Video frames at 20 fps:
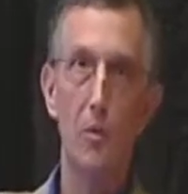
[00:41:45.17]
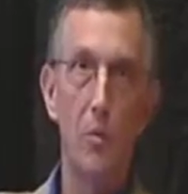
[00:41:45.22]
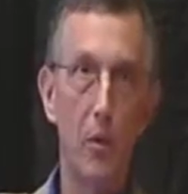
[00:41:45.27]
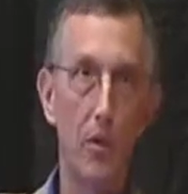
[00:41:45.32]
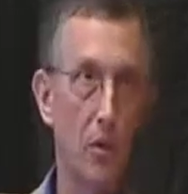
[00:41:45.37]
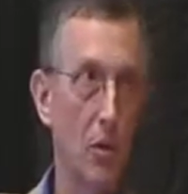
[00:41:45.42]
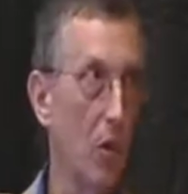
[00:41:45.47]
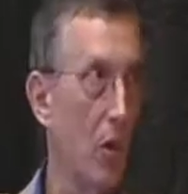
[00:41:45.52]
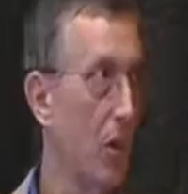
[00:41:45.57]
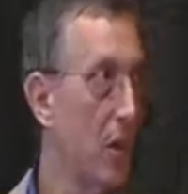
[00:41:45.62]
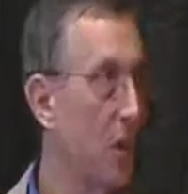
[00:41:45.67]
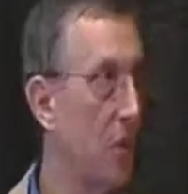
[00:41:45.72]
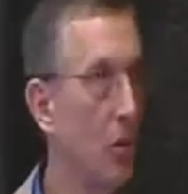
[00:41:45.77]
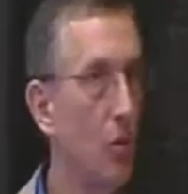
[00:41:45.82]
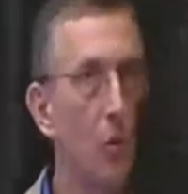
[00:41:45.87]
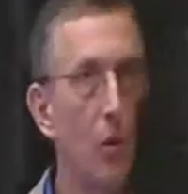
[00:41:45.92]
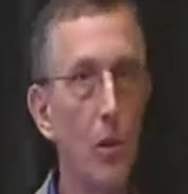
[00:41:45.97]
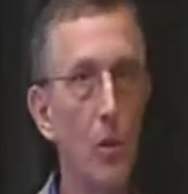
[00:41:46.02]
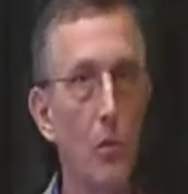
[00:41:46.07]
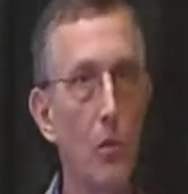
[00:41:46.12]
Suppose all these
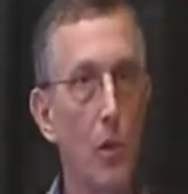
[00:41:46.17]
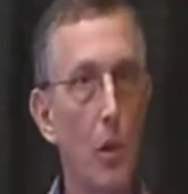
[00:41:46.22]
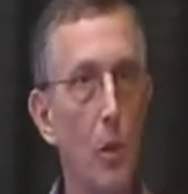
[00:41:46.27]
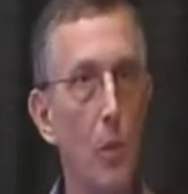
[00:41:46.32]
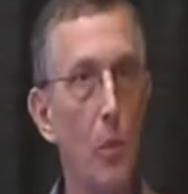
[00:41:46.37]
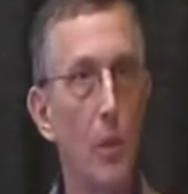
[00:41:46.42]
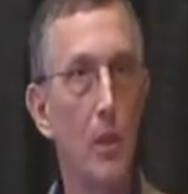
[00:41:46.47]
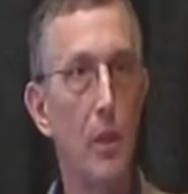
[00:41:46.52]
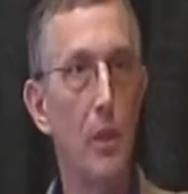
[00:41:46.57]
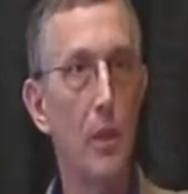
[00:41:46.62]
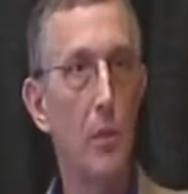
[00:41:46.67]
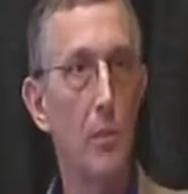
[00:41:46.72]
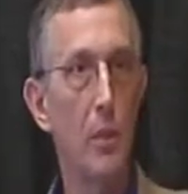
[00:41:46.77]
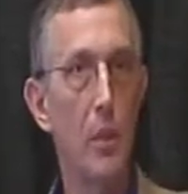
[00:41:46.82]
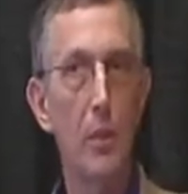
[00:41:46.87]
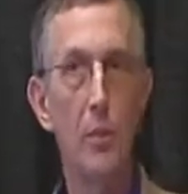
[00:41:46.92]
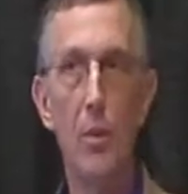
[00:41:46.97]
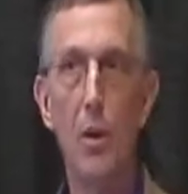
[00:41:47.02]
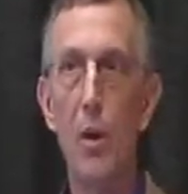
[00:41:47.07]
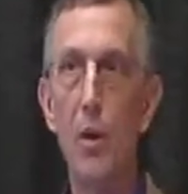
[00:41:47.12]
doors were open in this
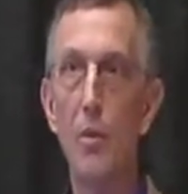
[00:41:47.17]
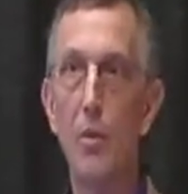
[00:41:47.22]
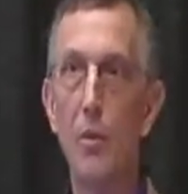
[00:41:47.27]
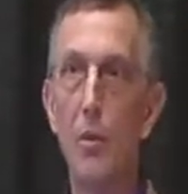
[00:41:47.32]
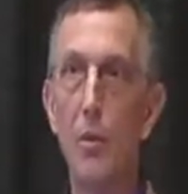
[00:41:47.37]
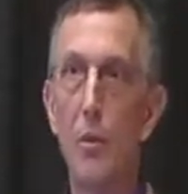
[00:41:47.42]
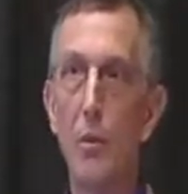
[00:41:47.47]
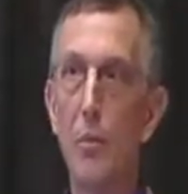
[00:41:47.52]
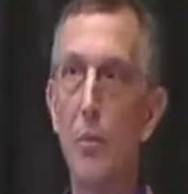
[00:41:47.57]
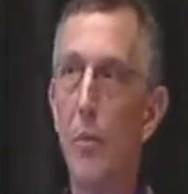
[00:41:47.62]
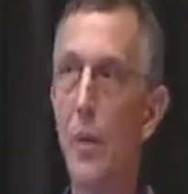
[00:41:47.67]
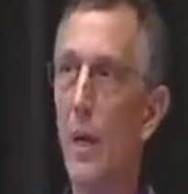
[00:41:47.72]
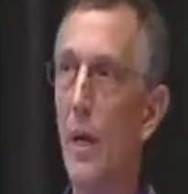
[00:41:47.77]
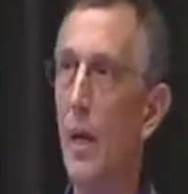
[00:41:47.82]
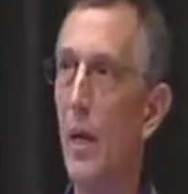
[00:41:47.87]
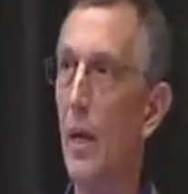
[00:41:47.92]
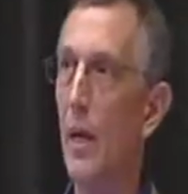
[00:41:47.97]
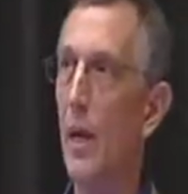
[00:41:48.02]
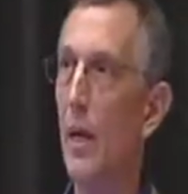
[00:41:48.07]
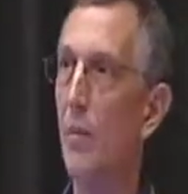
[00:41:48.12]
big ballroom,
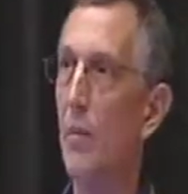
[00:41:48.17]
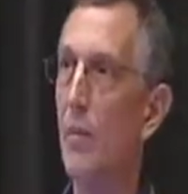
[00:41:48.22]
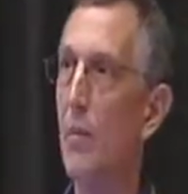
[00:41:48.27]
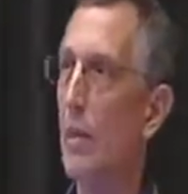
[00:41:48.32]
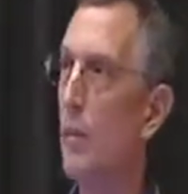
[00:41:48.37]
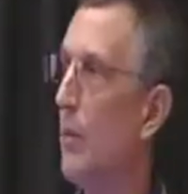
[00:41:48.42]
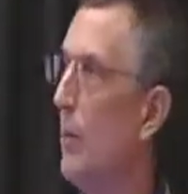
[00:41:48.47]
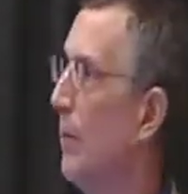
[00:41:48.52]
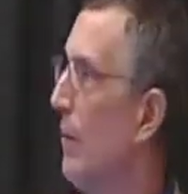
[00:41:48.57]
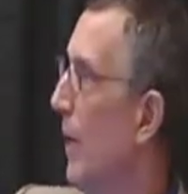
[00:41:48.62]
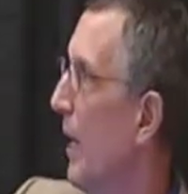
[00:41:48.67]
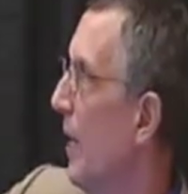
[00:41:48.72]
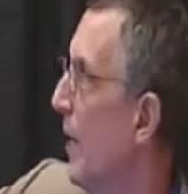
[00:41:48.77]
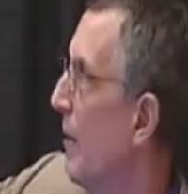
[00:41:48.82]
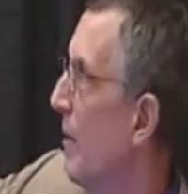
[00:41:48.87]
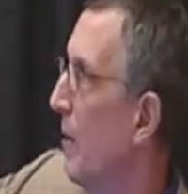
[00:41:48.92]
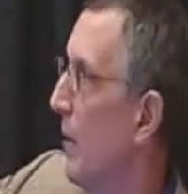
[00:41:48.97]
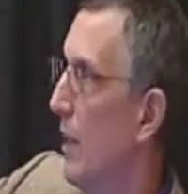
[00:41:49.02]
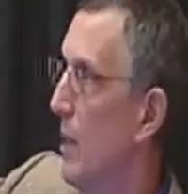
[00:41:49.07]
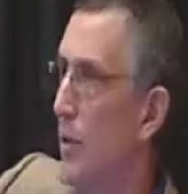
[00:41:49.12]
and I have a dimming
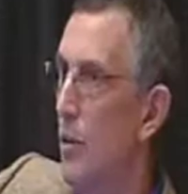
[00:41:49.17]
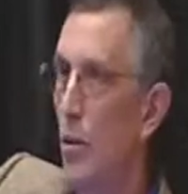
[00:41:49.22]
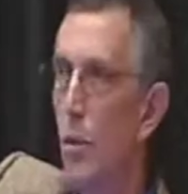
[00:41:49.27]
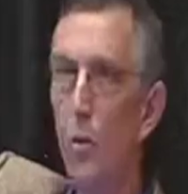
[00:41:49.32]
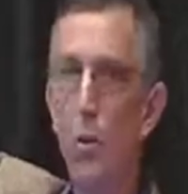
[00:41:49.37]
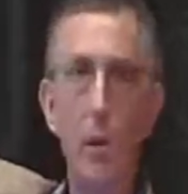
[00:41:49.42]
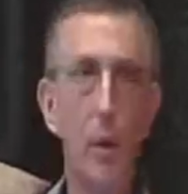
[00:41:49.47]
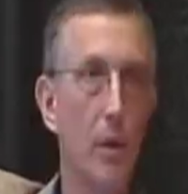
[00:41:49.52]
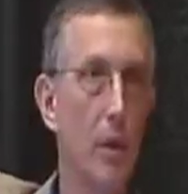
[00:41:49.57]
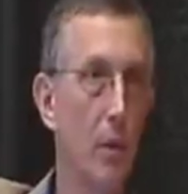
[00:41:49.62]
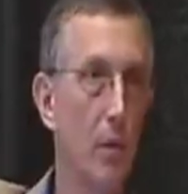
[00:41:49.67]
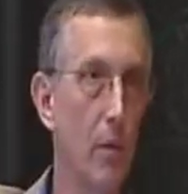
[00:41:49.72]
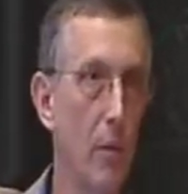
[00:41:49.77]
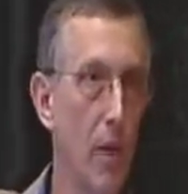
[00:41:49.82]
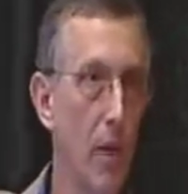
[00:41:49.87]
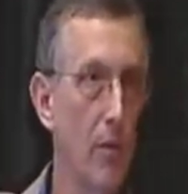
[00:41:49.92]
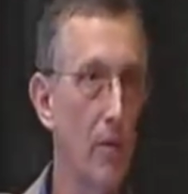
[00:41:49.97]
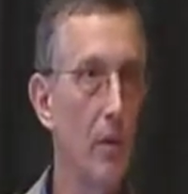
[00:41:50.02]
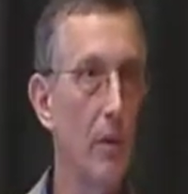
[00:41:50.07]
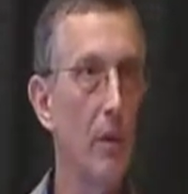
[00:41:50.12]
panel in each corner or
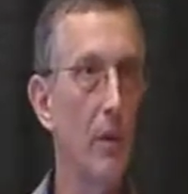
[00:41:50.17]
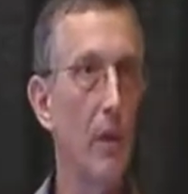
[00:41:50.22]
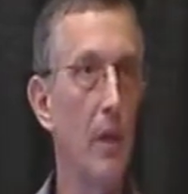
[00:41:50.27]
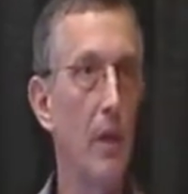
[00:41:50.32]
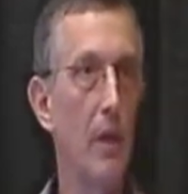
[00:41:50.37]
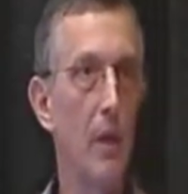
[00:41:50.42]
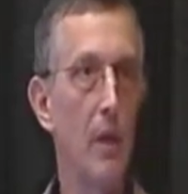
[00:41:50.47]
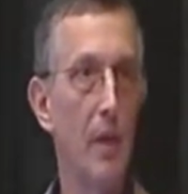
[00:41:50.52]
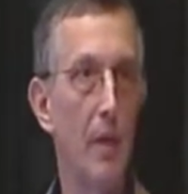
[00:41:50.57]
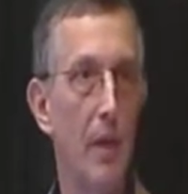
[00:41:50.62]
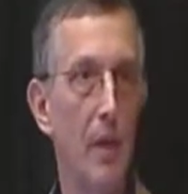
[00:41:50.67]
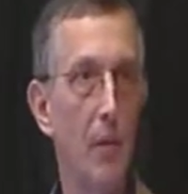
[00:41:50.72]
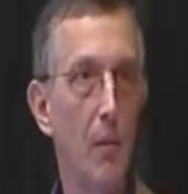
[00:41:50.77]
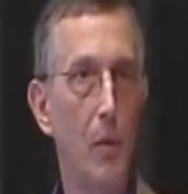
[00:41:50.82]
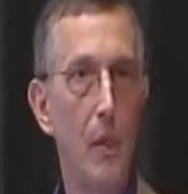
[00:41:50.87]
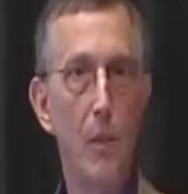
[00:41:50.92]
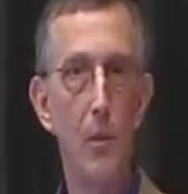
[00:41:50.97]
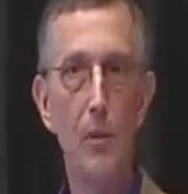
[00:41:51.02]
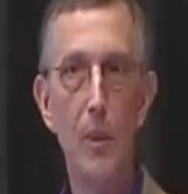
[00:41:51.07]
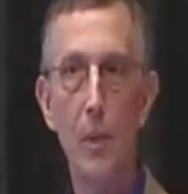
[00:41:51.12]
whatever, and I
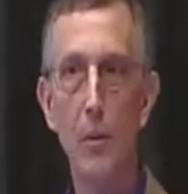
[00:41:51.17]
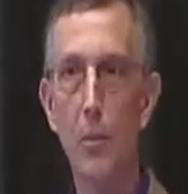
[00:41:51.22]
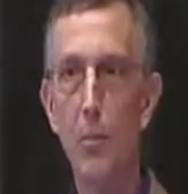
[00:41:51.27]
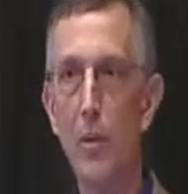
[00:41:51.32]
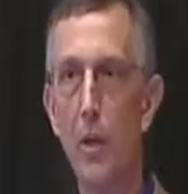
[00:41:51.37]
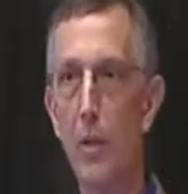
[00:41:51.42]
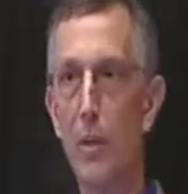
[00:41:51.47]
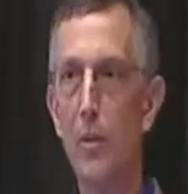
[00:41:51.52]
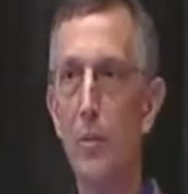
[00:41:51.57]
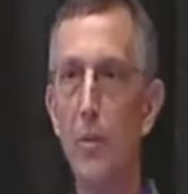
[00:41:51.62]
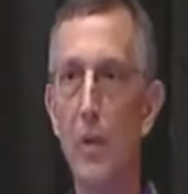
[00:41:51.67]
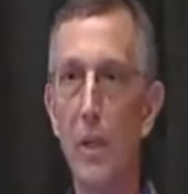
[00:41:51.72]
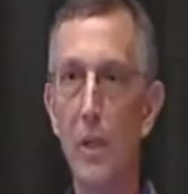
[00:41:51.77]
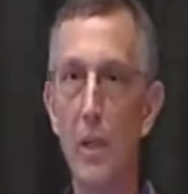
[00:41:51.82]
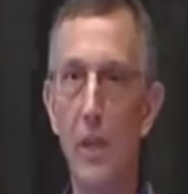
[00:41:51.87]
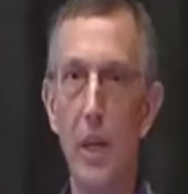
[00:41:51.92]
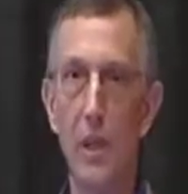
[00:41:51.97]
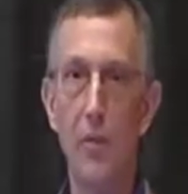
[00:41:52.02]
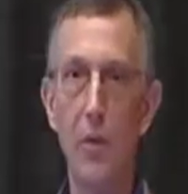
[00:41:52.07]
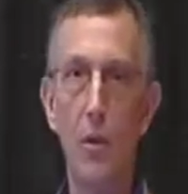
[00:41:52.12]
want to be able to press a button
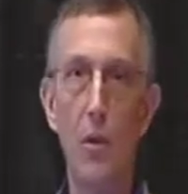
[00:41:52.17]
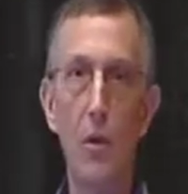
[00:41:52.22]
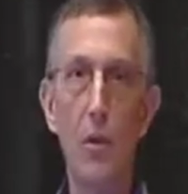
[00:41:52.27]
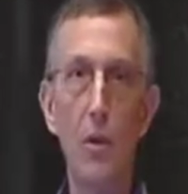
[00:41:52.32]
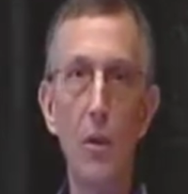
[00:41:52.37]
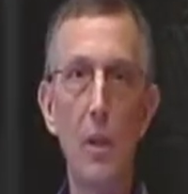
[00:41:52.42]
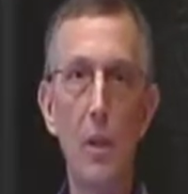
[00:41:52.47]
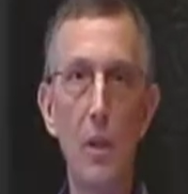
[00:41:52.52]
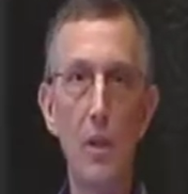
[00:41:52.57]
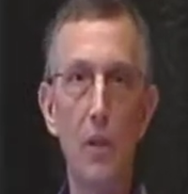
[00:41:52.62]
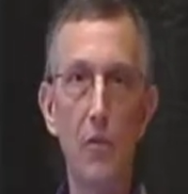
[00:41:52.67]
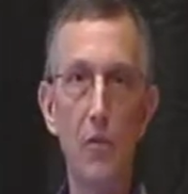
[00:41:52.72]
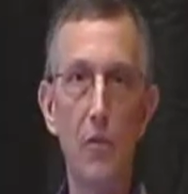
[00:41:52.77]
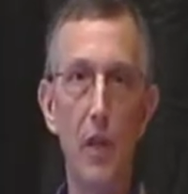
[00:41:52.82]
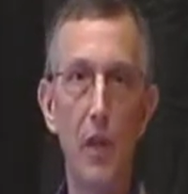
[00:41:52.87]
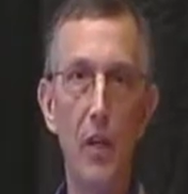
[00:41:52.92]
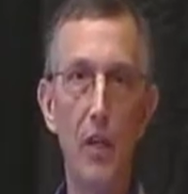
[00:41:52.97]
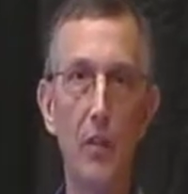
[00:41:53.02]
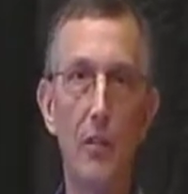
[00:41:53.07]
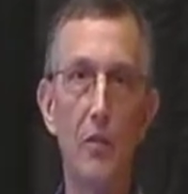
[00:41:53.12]
and have all the lights
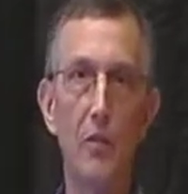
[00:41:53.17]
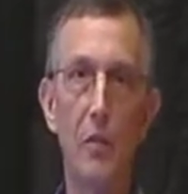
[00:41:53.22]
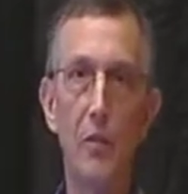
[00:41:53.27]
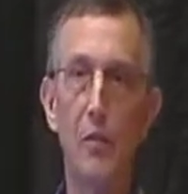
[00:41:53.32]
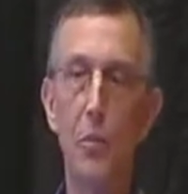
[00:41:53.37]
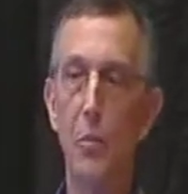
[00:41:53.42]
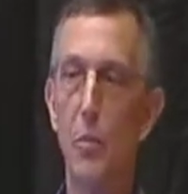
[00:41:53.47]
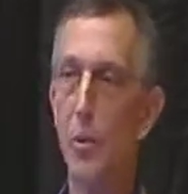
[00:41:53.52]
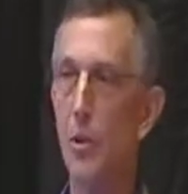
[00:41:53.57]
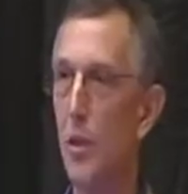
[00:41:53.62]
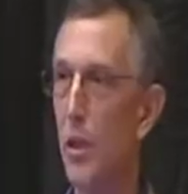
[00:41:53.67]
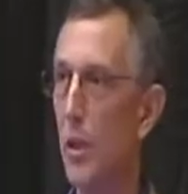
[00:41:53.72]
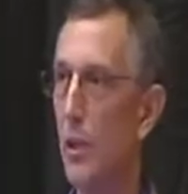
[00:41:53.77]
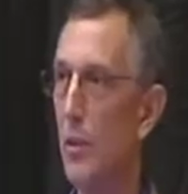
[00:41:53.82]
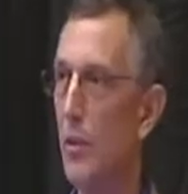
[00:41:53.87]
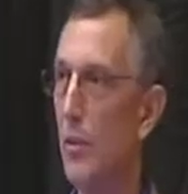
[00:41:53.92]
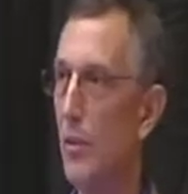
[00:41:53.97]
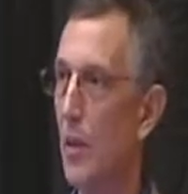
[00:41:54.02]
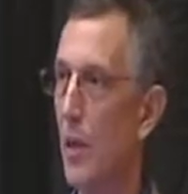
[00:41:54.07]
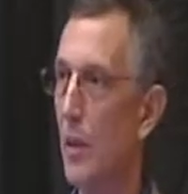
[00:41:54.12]
fade to 50%
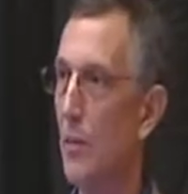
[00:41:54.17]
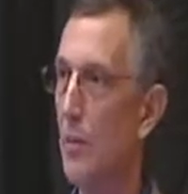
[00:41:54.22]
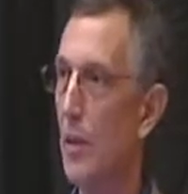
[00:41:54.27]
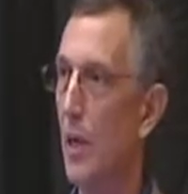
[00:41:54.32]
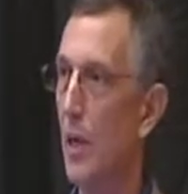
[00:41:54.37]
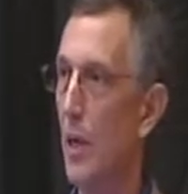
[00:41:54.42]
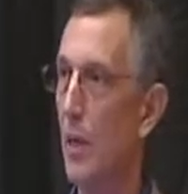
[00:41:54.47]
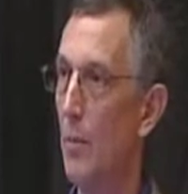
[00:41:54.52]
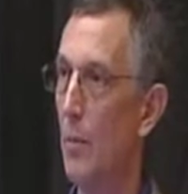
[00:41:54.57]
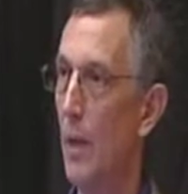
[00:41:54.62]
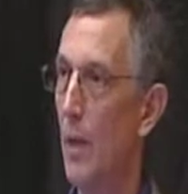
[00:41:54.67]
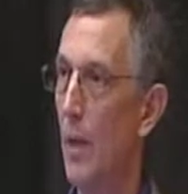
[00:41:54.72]
at the same time.